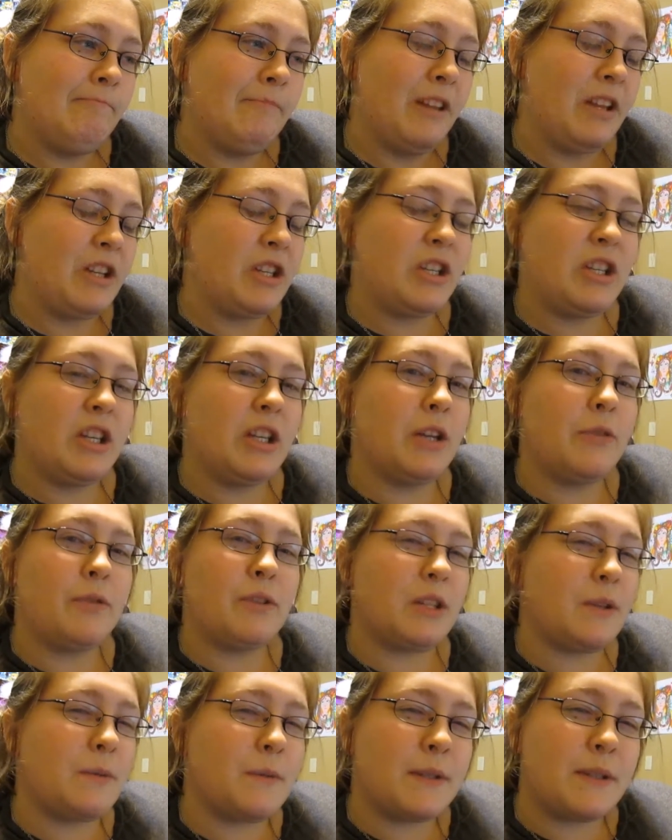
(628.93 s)
Like, she didn't know what
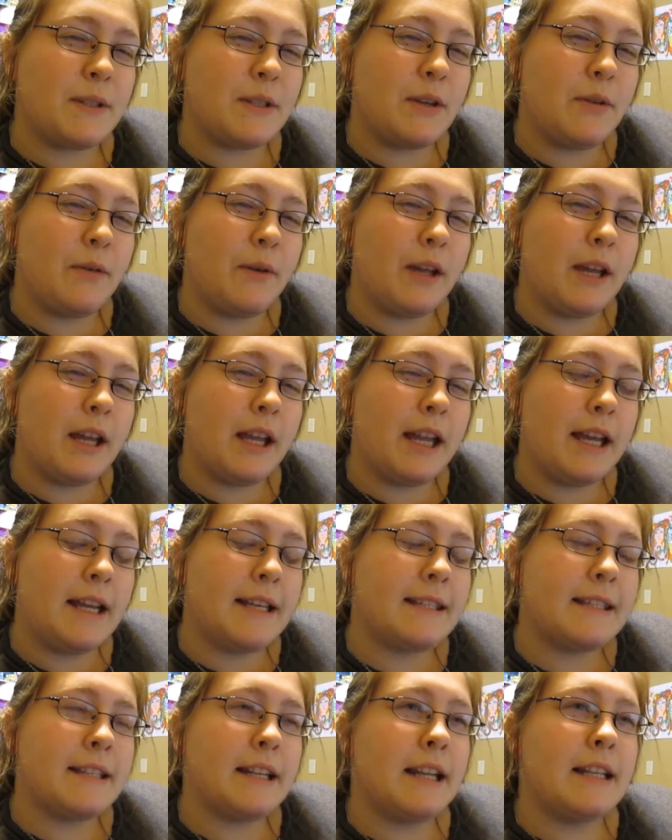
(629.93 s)
she was doing, I
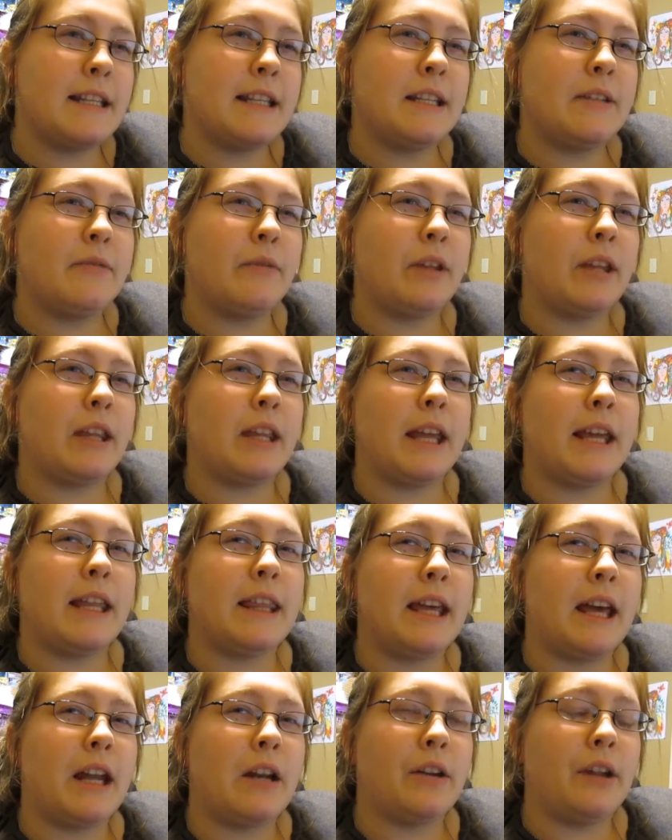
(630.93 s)
guess. And I didn't really like
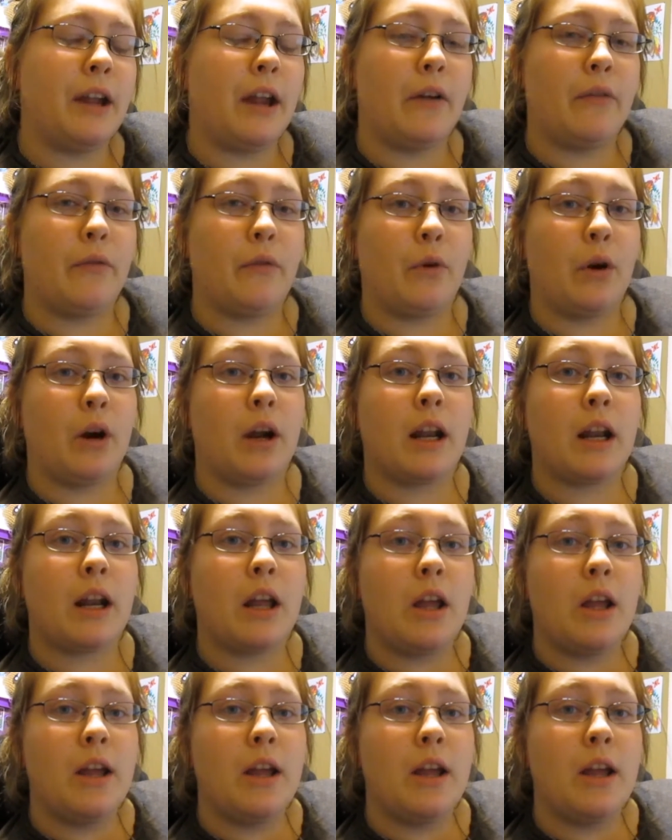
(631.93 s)
that or care for it.